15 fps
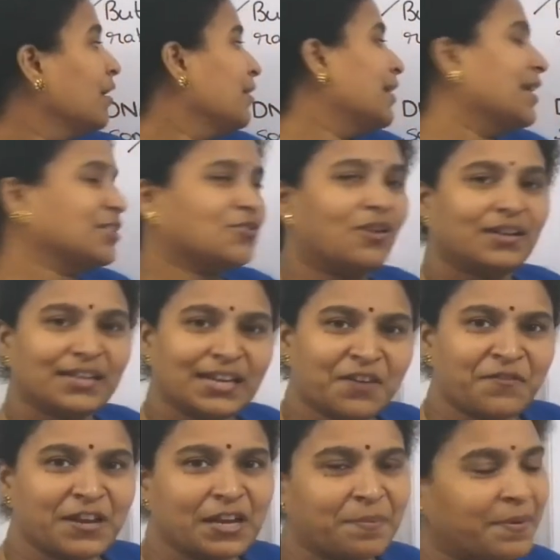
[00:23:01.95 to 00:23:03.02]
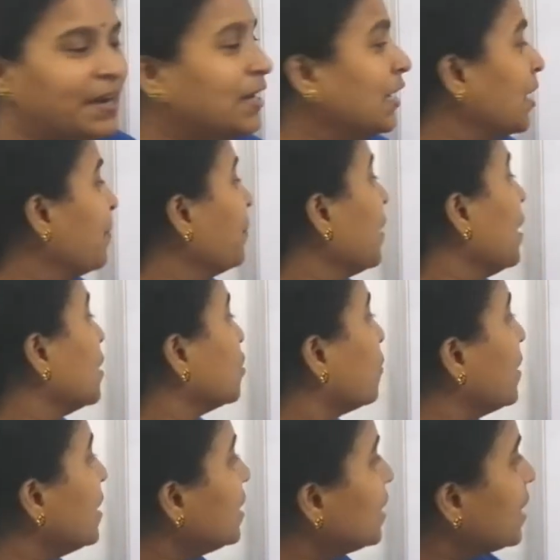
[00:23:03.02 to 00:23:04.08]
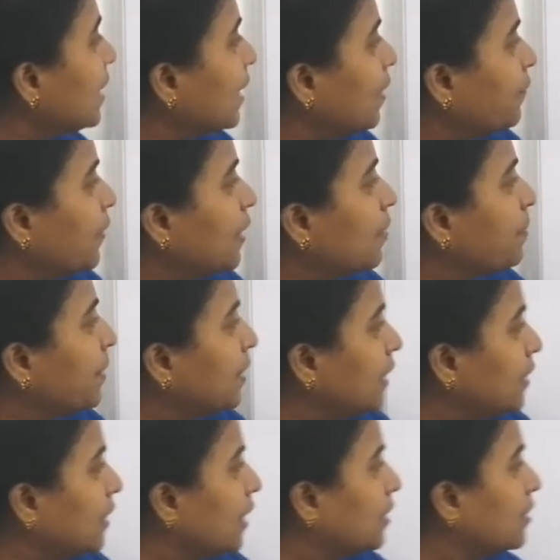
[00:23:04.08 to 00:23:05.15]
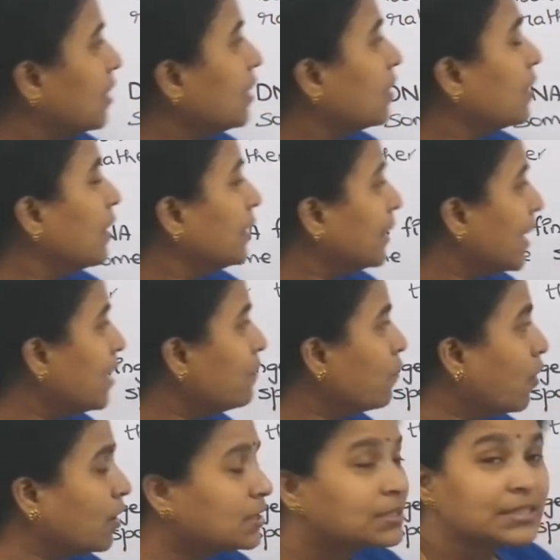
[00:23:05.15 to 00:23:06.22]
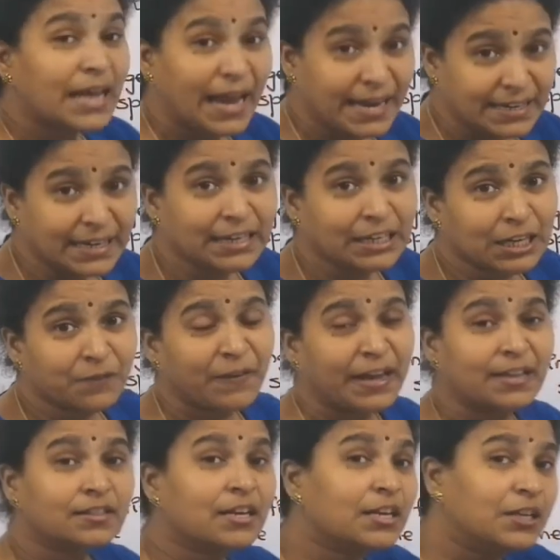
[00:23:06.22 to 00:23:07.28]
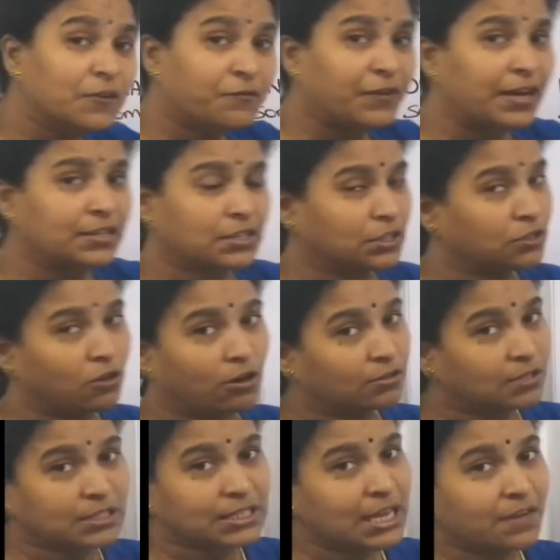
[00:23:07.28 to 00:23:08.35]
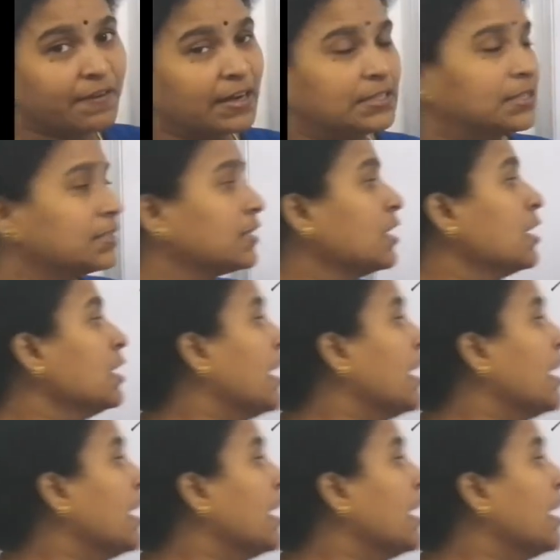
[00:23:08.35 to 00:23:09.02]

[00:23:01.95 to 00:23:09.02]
That's called DNA fingerprinting. So in DNA fingerprinting technique, it involves identifying the differences, not the sequences.